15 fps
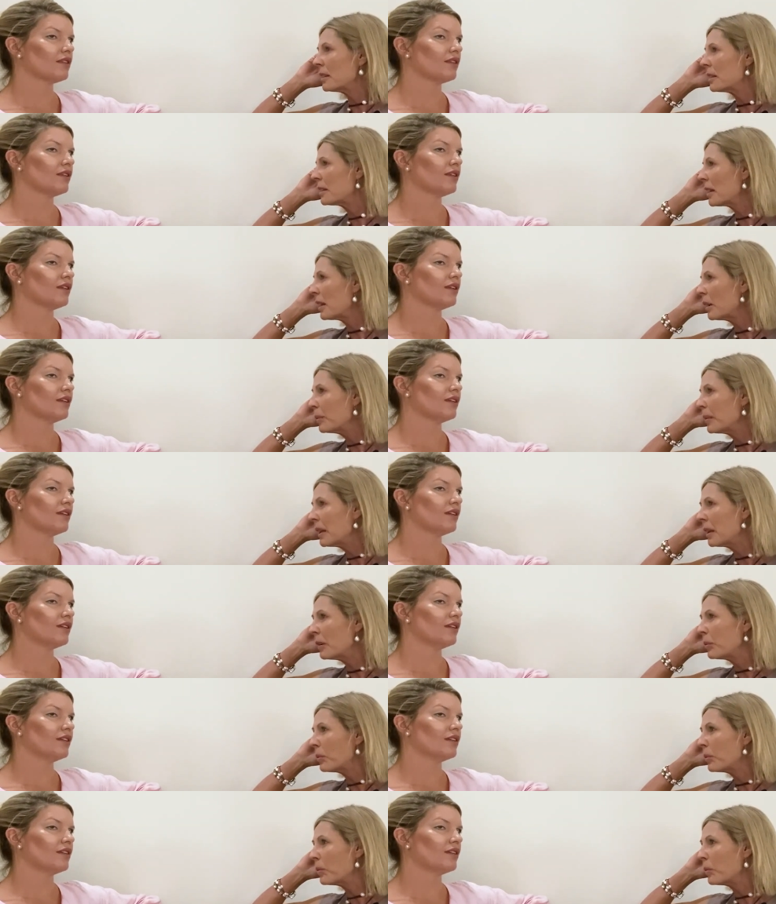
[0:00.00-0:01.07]
Speaker 1: tell me
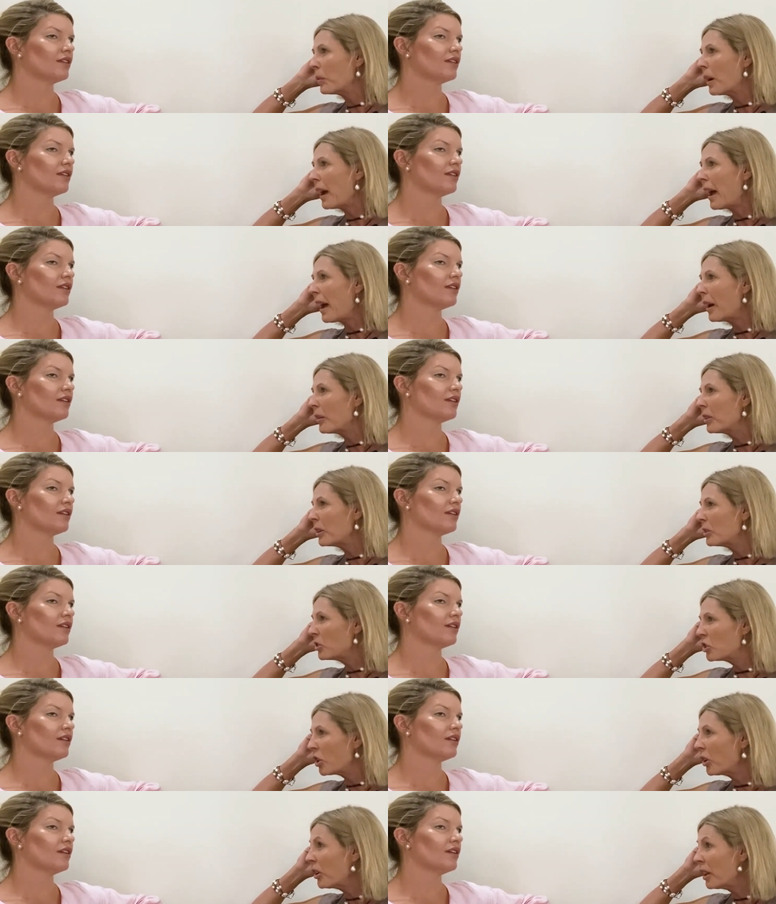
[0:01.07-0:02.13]
the
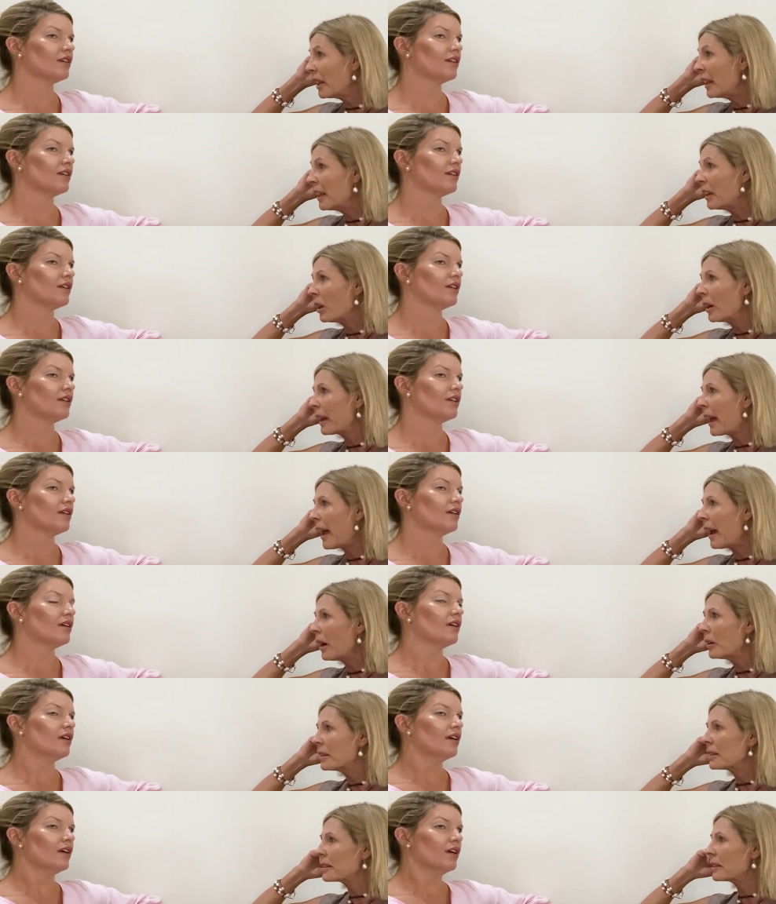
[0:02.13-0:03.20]
journey, like
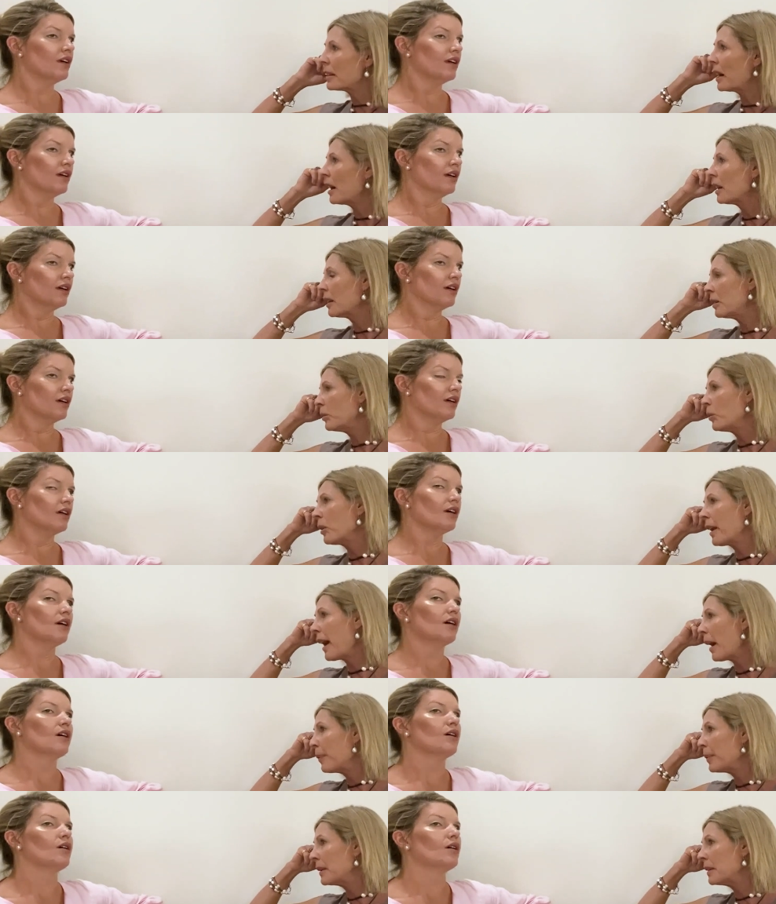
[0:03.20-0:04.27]
how it started, what
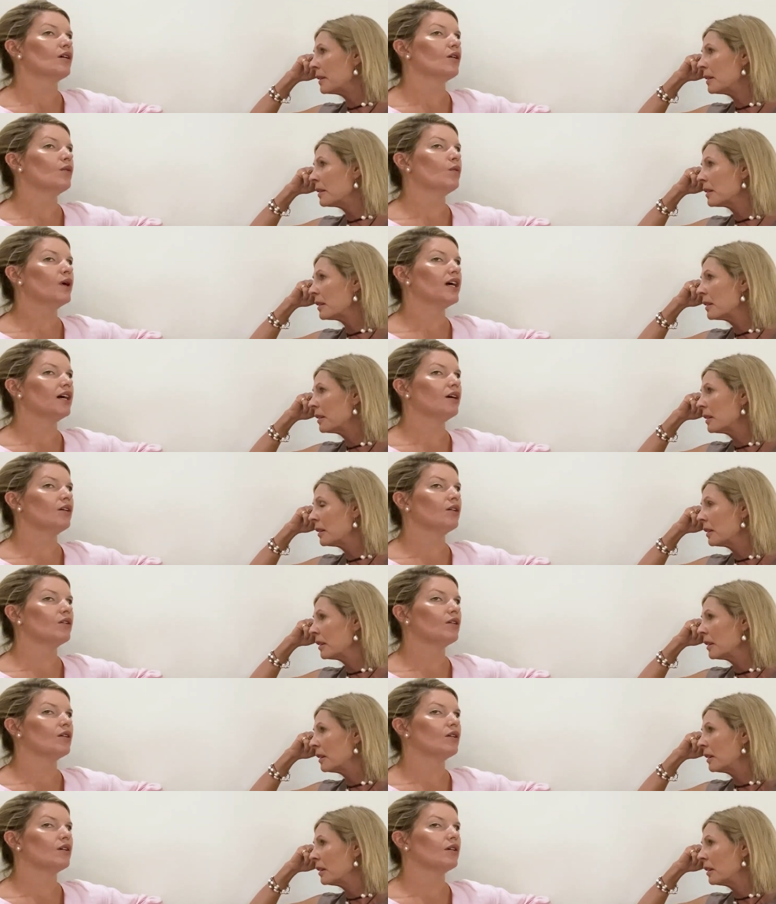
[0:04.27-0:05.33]
happened.
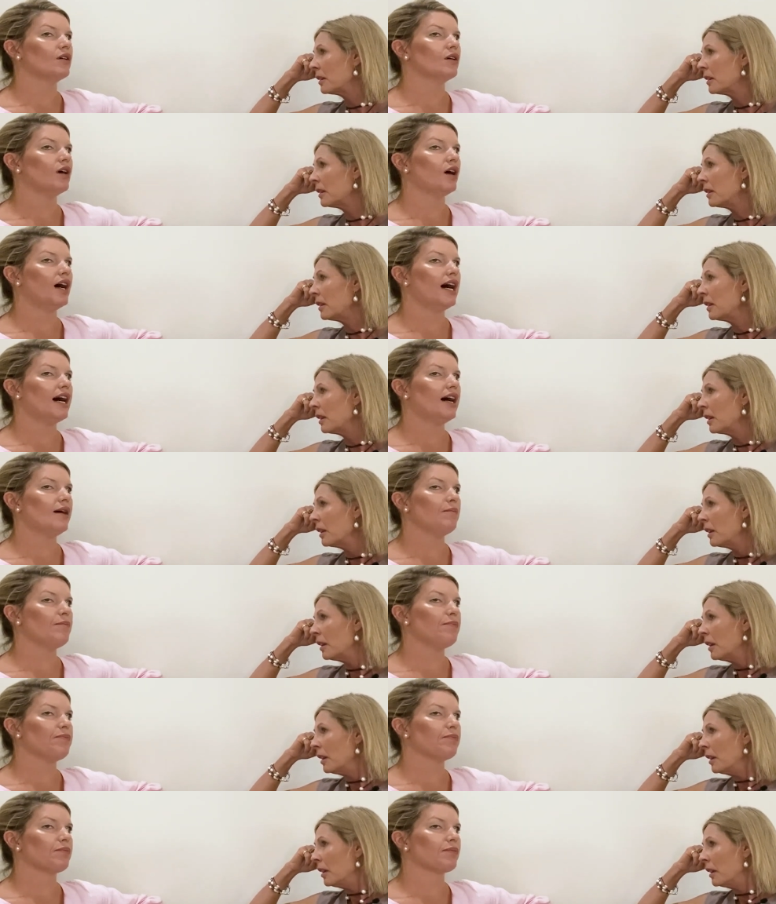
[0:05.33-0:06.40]
Speaker 2: Well,
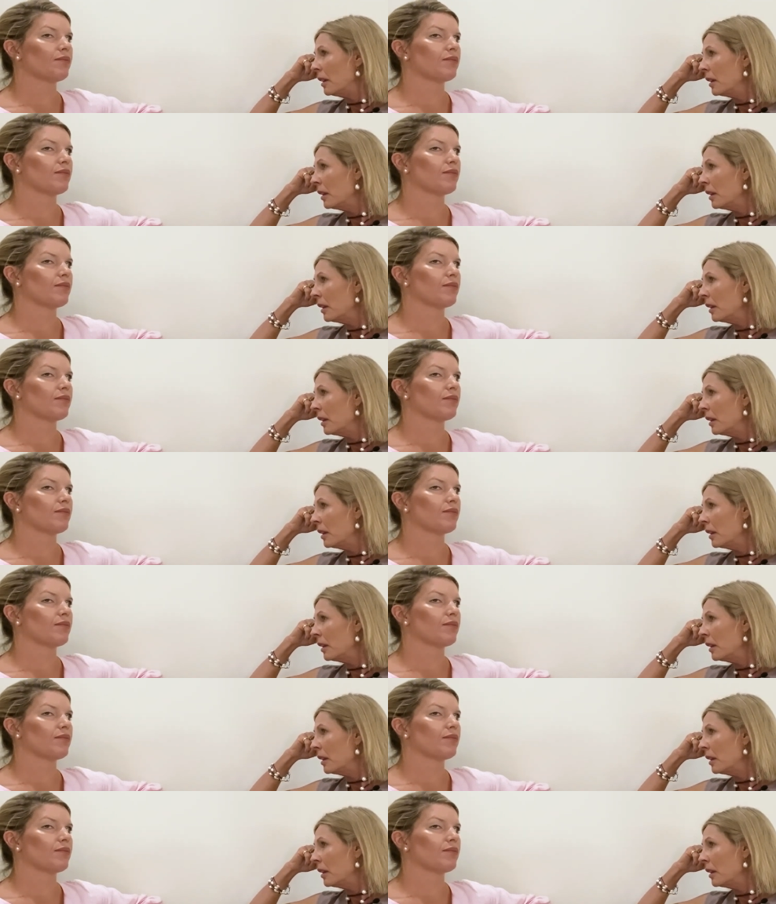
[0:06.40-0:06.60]
um,